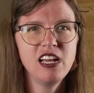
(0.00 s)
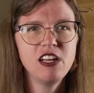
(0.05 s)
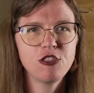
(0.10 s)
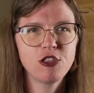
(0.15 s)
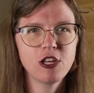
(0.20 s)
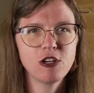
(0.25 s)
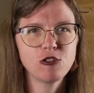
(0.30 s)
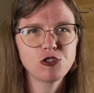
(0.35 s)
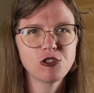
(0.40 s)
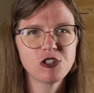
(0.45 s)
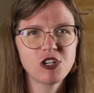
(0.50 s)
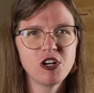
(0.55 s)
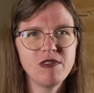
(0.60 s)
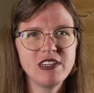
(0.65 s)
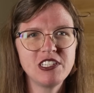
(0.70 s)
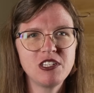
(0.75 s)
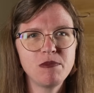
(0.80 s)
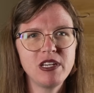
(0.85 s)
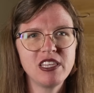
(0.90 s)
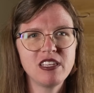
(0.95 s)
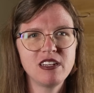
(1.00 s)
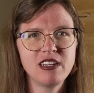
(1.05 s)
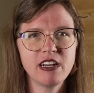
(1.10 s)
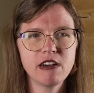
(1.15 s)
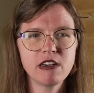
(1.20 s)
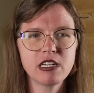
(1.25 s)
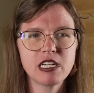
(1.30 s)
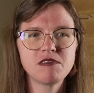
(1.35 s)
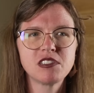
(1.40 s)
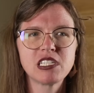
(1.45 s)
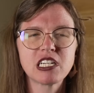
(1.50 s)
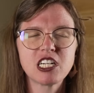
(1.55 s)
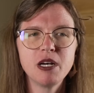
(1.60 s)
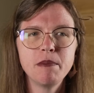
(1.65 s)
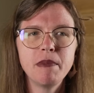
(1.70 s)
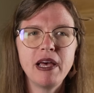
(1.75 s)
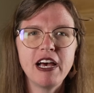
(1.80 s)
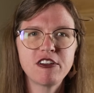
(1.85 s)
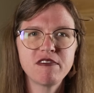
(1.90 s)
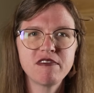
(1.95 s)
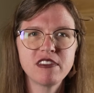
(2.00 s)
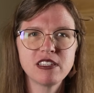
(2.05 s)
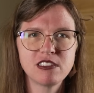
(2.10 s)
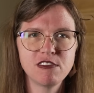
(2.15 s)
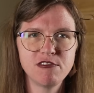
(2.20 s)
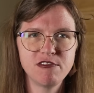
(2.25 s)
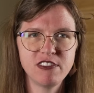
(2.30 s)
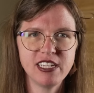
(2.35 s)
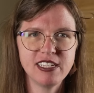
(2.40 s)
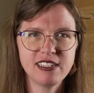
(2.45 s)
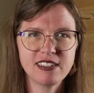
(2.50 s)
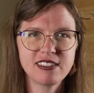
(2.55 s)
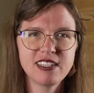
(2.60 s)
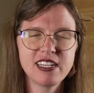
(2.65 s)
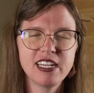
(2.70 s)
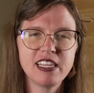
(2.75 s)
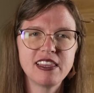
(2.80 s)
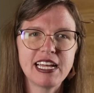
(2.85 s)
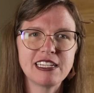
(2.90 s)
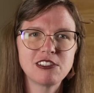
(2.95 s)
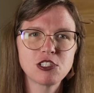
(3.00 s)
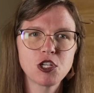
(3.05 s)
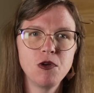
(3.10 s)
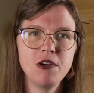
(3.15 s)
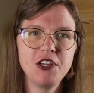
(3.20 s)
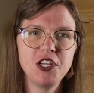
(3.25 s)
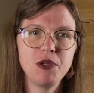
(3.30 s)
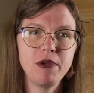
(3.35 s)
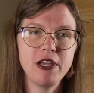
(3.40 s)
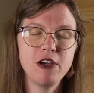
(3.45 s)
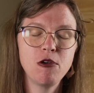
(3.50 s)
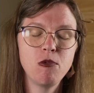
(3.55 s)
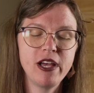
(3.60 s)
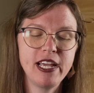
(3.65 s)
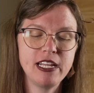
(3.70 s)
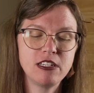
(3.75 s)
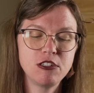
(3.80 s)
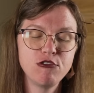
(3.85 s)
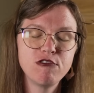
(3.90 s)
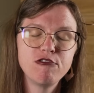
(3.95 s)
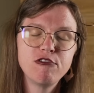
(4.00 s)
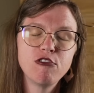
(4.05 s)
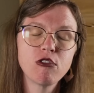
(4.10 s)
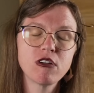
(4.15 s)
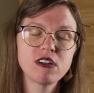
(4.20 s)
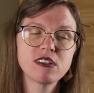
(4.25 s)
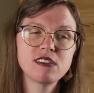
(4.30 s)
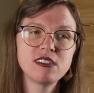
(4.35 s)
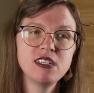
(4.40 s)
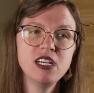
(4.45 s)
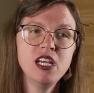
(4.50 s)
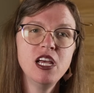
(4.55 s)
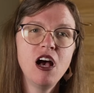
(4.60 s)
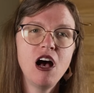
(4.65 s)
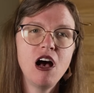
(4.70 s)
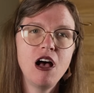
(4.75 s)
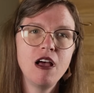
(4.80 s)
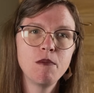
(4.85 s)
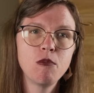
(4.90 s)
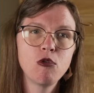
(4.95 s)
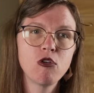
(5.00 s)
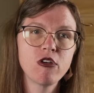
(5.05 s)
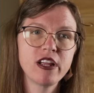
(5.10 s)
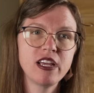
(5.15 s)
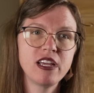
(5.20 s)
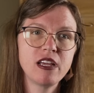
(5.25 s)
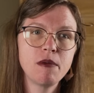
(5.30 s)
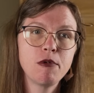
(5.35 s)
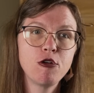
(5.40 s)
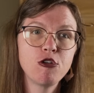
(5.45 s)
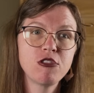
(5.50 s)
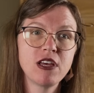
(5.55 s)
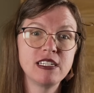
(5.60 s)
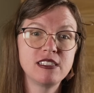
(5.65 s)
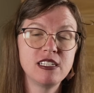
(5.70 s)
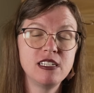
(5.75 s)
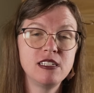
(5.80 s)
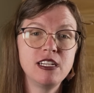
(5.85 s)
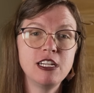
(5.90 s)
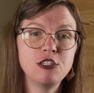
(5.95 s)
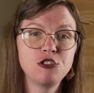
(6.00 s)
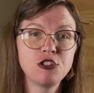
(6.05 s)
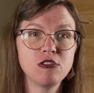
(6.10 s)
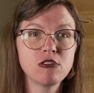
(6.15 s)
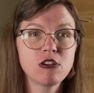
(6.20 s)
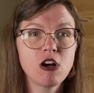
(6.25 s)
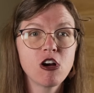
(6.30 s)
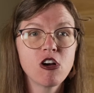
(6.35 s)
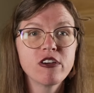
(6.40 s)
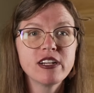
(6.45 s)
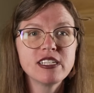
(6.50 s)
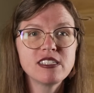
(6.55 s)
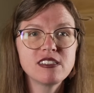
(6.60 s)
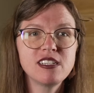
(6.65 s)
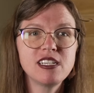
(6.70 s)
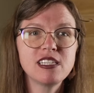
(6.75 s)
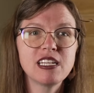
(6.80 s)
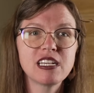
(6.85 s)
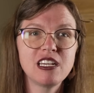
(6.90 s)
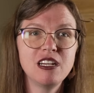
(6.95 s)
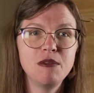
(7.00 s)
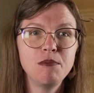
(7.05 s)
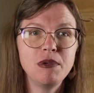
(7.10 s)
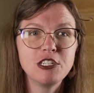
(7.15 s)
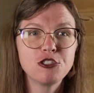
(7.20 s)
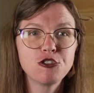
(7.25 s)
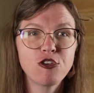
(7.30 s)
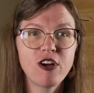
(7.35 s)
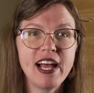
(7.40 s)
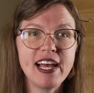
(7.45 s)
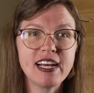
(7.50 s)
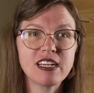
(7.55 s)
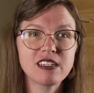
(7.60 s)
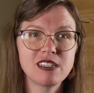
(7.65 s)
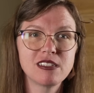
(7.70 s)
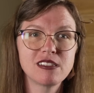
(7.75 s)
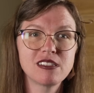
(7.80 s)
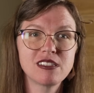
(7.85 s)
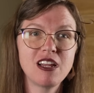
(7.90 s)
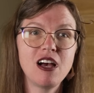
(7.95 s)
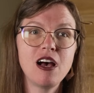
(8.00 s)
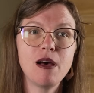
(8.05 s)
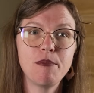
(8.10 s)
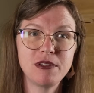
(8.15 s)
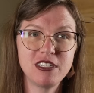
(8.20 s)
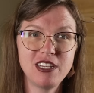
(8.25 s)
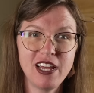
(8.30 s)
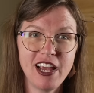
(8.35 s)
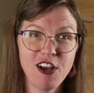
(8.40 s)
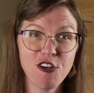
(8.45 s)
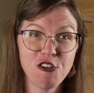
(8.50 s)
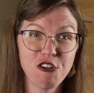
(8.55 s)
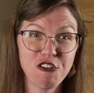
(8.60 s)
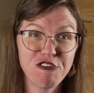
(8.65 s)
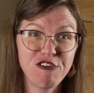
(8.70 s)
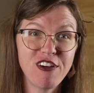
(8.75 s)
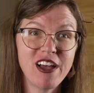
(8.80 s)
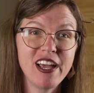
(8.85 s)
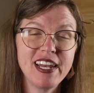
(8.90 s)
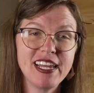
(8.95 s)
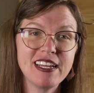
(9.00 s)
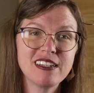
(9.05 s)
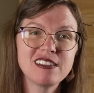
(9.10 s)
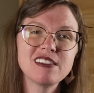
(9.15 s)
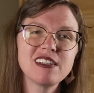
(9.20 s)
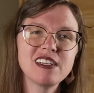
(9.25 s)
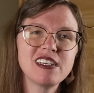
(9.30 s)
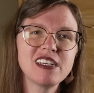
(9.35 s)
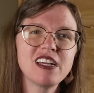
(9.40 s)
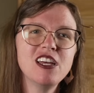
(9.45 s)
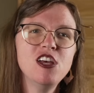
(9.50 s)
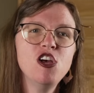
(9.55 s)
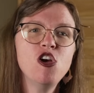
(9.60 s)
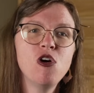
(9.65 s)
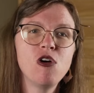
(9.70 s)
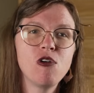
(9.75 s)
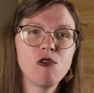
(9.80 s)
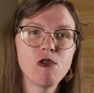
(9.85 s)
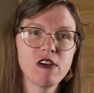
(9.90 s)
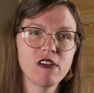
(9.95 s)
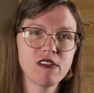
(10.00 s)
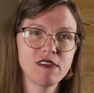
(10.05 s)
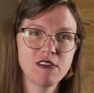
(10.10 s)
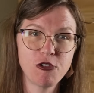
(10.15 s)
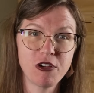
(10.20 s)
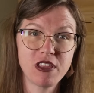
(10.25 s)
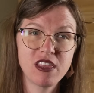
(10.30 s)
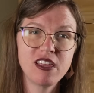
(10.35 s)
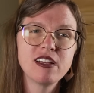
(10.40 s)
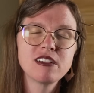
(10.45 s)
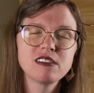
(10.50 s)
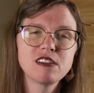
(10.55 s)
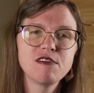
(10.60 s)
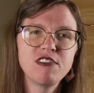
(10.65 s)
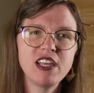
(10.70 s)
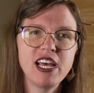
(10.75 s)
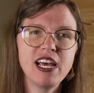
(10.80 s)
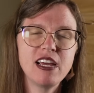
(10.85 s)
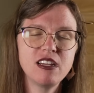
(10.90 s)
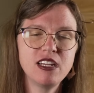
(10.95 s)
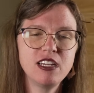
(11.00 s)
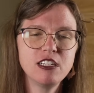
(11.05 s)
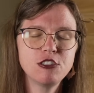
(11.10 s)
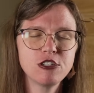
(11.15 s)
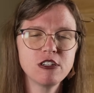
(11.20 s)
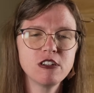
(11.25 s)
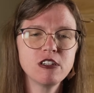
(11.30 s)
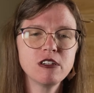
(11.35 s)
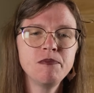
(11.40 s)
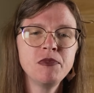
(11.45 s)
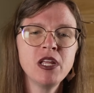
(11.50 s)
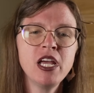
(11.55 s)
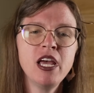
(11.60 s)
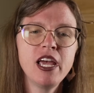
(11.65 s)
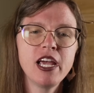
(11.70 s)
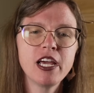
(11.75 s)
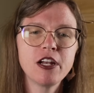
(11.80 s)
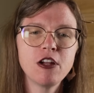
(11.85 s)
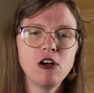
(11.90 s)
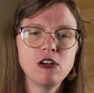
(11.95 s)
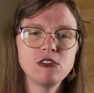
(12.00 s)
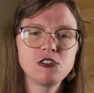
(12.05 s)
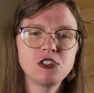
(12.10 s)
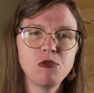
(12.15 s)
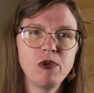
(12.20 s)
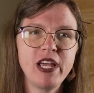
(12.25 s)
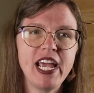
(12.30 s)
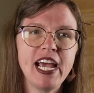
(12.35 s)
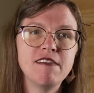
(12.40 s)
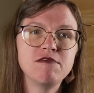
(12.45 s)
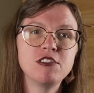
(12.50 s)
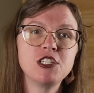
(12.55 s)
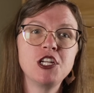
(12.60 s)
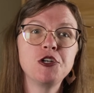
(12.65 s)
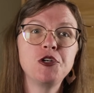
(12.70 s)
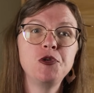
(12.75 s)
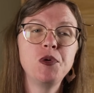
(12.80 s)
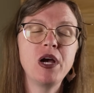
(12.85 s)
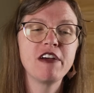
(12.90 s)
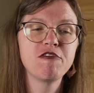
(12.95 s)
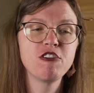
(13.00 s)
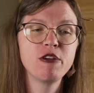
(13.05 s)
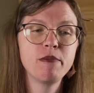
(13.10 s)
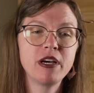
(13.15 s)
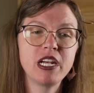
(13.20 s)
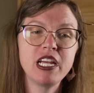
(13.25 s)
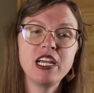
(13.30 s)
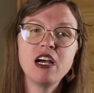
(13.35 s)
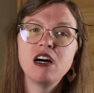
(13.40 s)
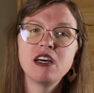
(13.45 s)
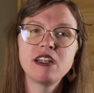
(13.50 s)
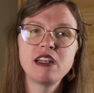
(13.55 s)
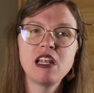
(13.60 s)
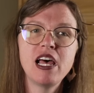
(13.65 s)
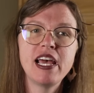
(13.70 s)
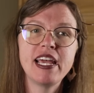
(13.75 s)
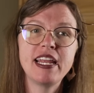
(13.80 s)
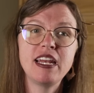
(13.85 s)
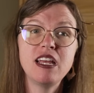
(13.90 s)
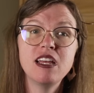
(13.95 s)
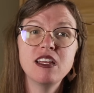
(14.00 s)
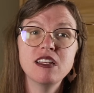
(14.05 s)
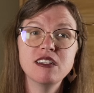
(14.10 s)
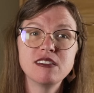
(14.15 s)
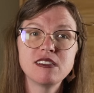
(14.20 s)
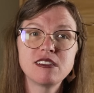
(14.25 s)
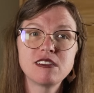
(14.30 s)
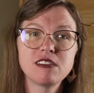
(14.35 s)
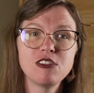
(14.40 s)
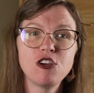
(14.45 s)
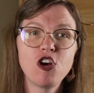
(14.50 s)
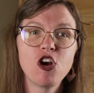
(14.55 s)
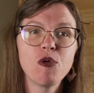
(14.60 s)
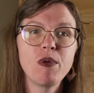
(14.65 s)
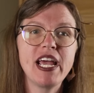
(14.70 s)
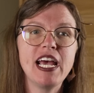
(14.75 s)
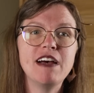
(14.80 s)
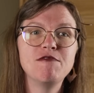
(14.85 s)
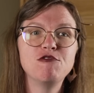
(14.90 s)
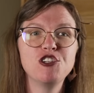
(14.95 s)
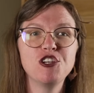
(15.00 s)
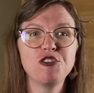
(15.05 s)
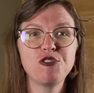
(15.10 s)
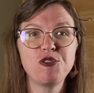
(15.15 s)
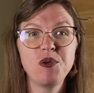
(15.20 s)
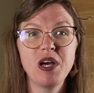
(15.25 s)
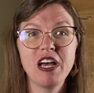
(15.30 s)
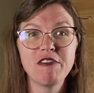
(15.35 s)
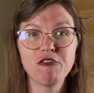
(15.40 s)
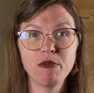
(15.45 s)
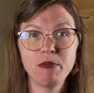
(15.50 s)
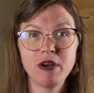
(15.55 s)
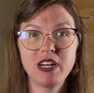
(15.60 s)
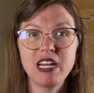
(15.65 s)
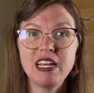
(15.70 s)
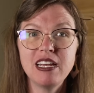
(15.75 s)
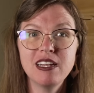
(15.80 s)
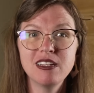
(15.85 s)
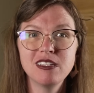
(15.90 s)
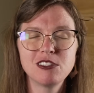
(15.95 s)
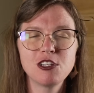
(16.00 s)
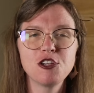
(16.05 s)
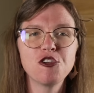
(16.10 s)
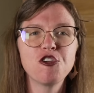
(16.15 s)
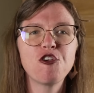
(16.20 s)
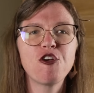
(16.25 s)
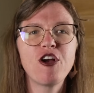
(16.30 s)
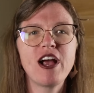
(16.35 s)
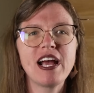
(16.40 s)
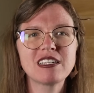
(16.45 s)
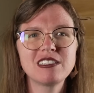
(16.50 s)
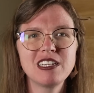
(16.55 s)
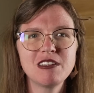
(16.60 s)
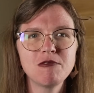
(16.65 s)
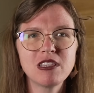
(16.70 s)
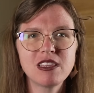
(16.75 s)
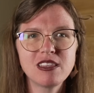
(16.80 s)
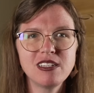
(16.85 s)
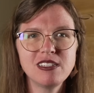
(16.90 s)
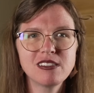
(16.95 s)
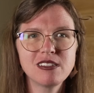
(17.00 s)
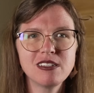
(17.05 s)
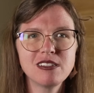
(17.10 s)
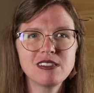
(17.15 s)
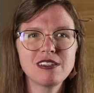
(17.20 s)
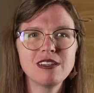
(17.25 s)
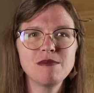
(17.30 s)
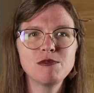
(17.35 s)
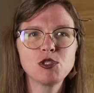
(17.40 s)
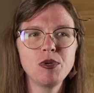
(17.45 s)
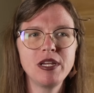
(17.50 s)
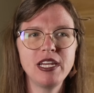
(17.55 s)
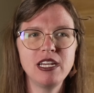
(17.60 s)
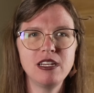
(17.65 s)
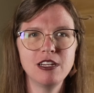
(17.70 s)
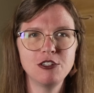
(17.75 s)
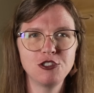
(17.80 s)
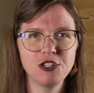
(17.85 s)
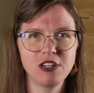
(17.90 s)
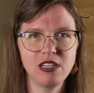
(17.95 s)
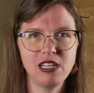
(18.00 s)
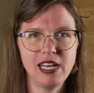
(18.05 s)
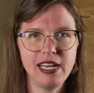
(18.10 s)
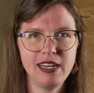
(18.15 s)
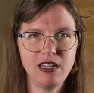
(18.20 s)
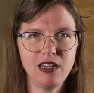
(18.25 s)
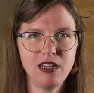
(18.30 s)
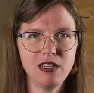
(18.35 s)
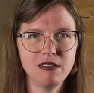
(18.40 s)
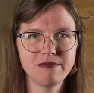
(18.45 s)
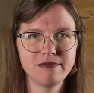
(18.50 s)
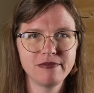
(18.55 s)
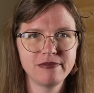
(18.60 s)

Those are going to be the narratives that come out of this event, and that's going to be a way to force onboarding both onto digital currency that can be tracked to stop terror financing or things of that nature. And also we have to know who everybody online is, or we have to know who everybody is interacting with these systems. We need digital ID.